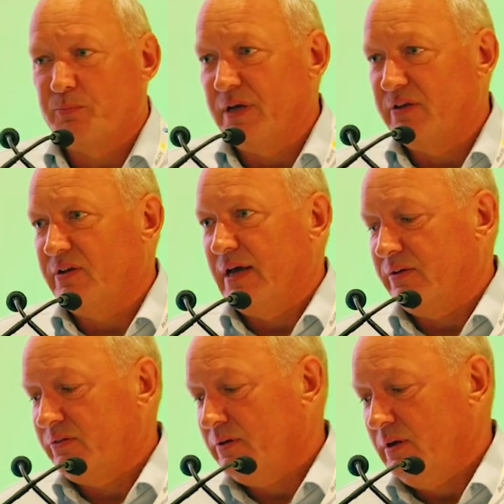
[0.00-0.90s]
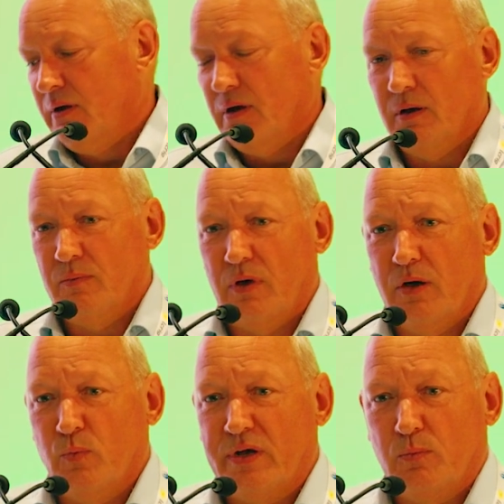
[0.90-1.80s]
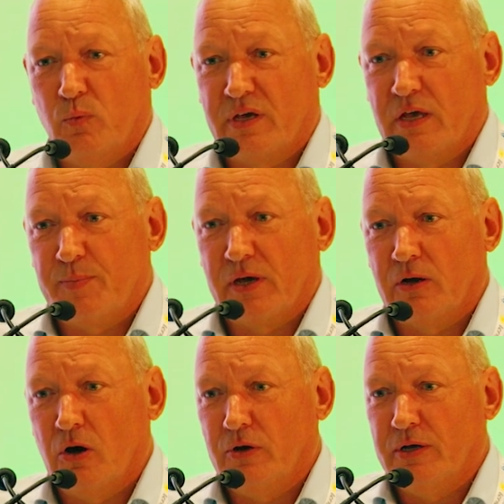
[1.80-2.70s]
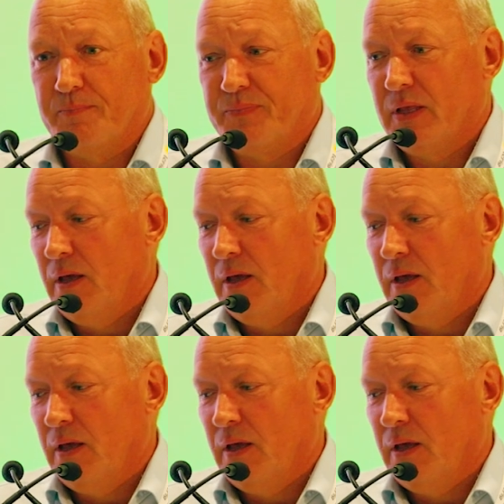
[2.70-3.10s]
as BTS, and we're keeping an eye on it.